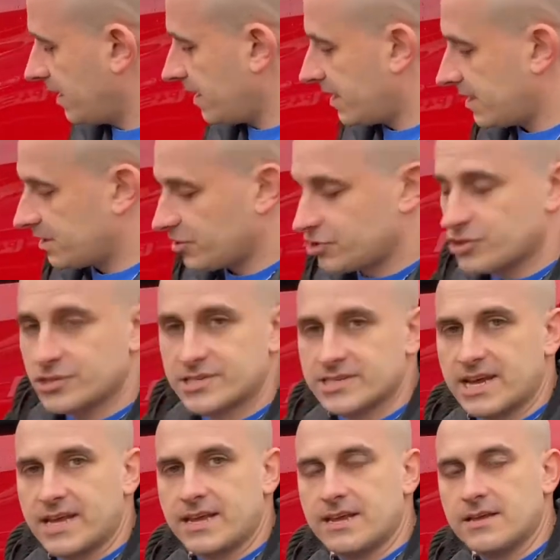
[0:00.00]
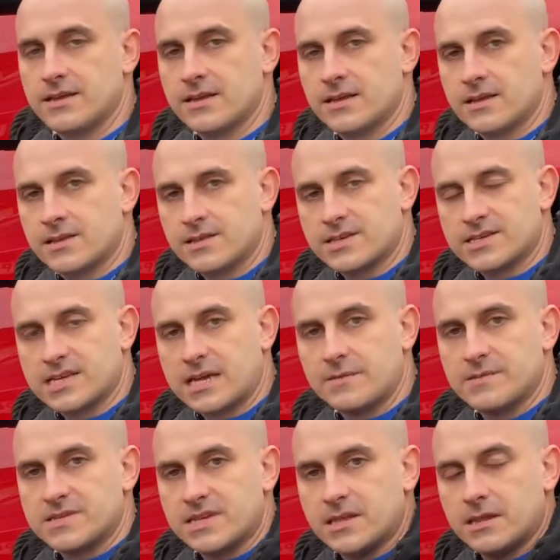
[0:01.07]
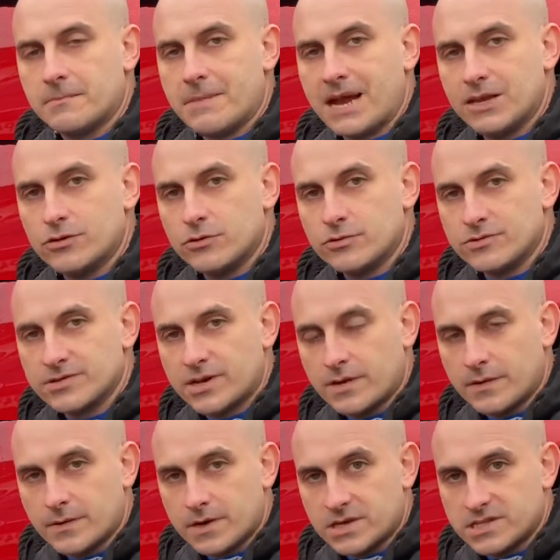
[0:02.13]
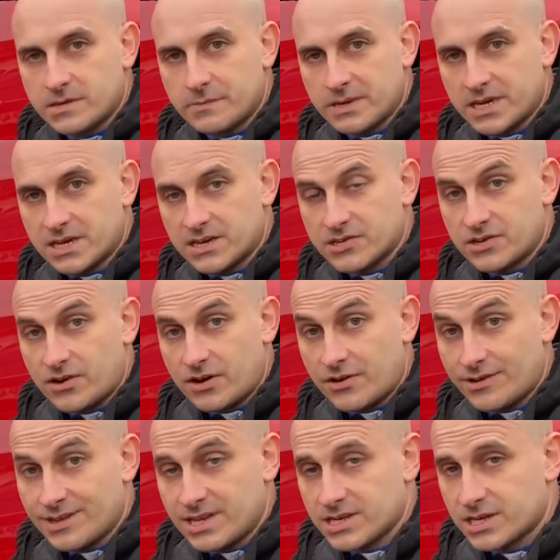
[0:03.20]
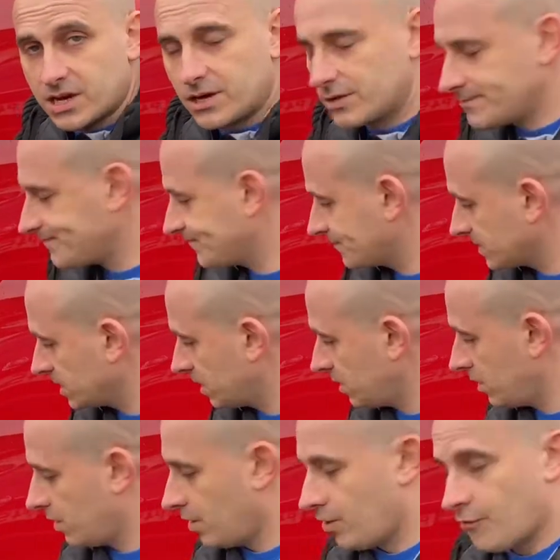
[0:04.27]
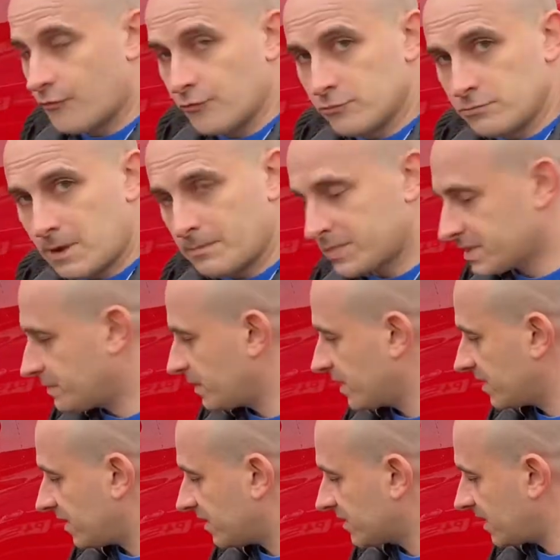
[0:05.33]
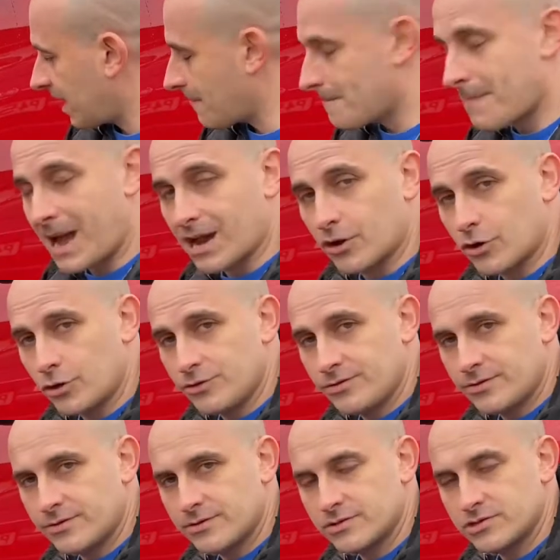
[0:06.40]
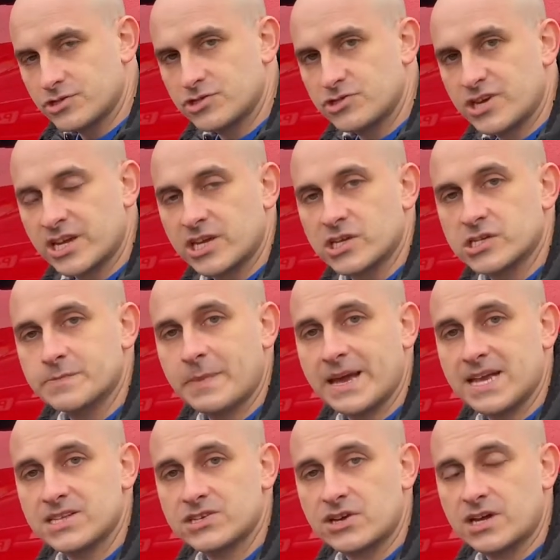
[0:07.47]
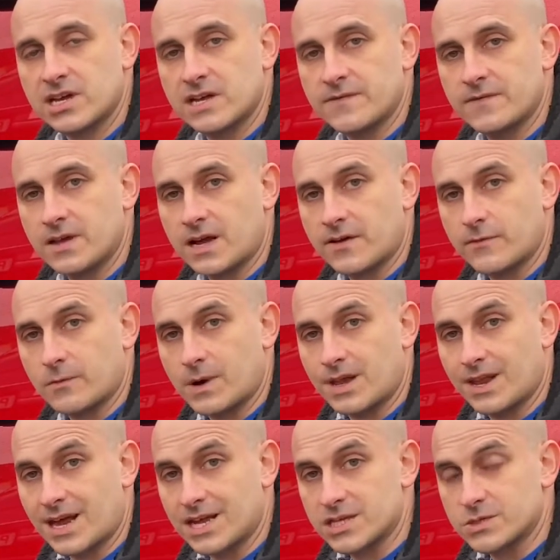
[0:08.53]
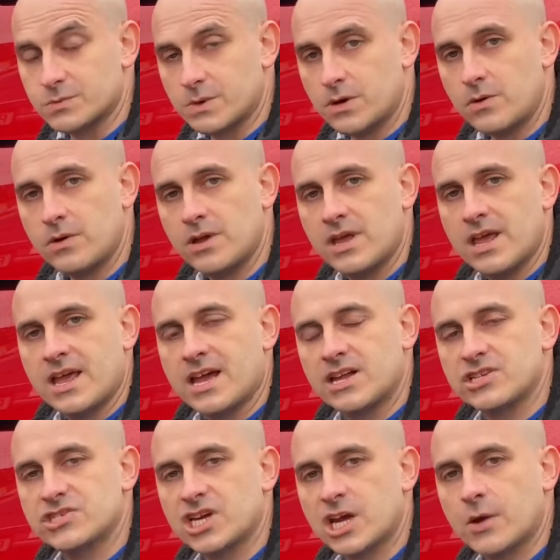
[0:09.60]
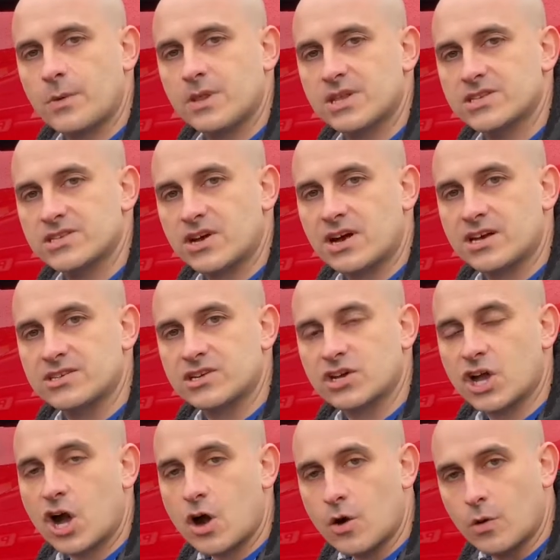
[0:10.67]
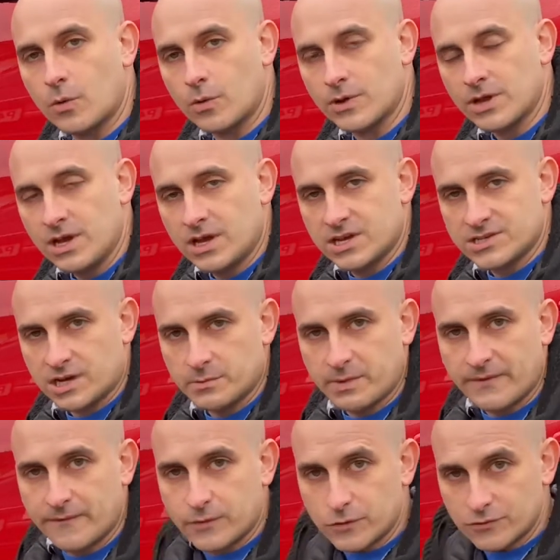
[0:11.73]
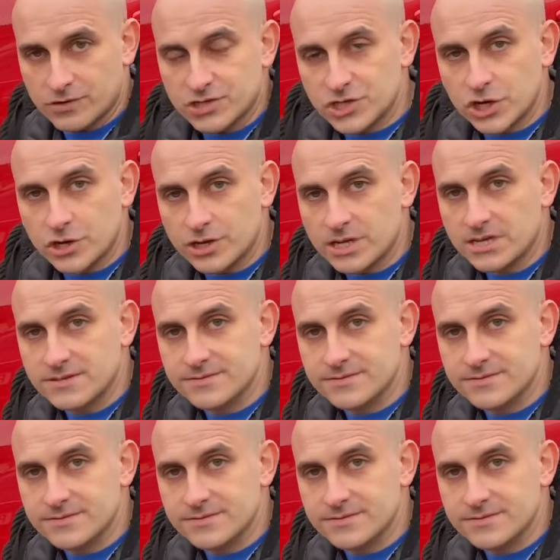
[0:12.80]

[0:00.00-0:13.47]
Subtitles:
and it should say the same as in the manual, so 30 psi on this car. Remember to put the dust cap back on, check your spare tyre if you have one as well, and check when the tyres are cold, so before a journey.